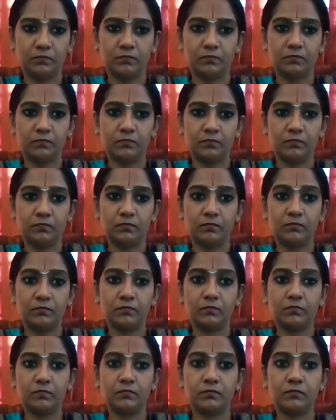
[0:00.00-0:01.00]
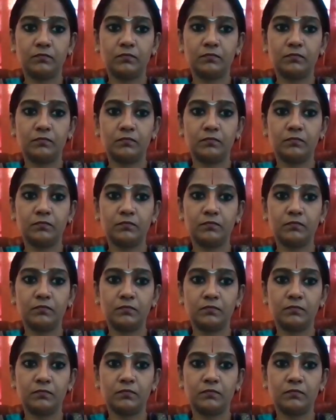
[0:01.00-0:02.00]

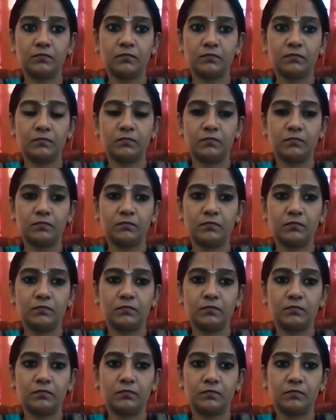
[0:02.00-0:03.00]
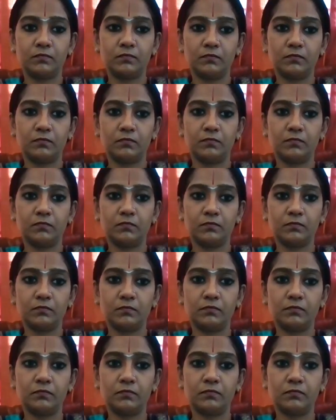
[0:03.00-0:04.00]

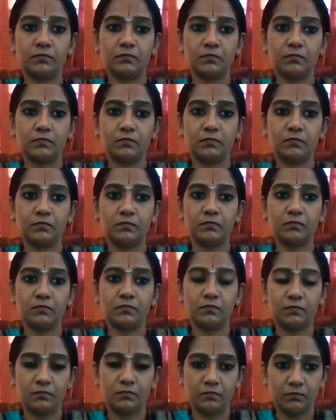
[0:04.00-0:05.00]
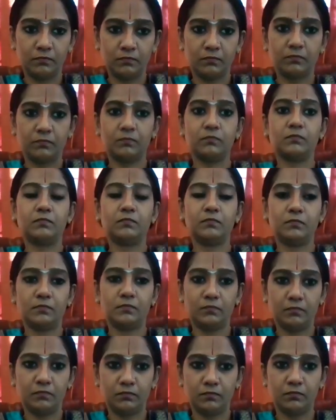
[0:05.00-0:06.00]

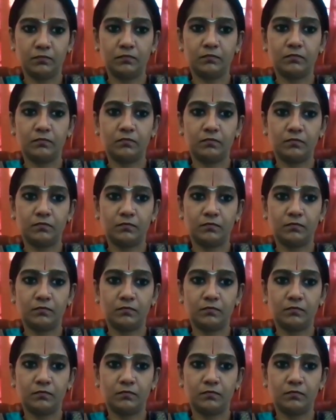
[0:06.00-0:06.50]
No words are spoken by the person on screen.